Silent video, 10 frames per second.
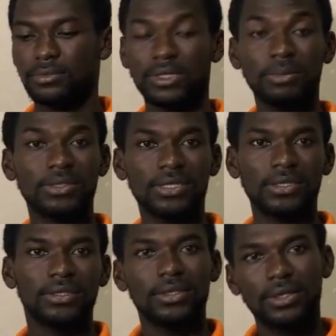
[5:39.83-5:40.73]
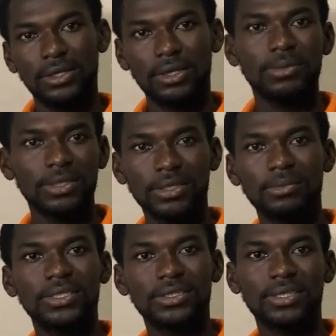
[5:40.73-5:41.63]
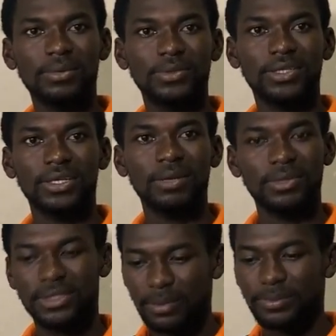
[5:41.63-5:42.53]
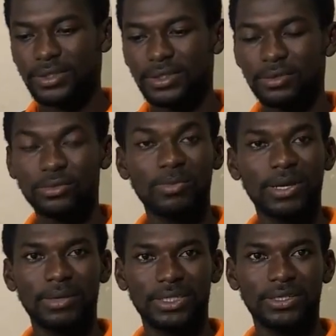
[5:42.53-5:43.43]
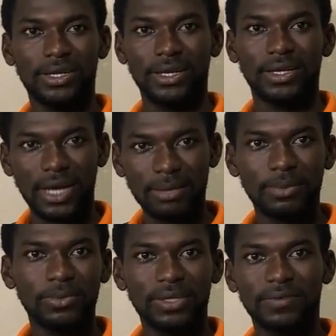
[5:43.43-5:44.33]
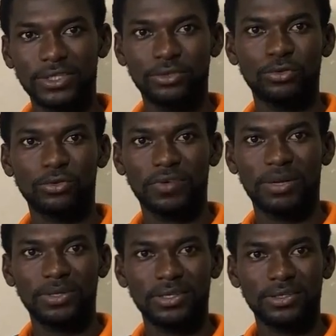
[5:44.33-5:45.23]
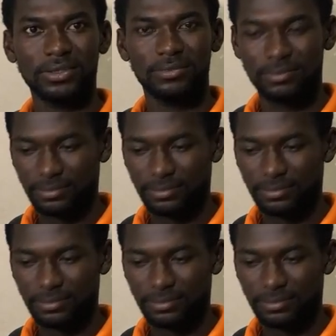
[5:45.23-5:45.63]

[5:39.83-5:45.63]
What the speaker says: with that being said, let me just jump in and let me jump into my machine and then come up with the version 2 of the application.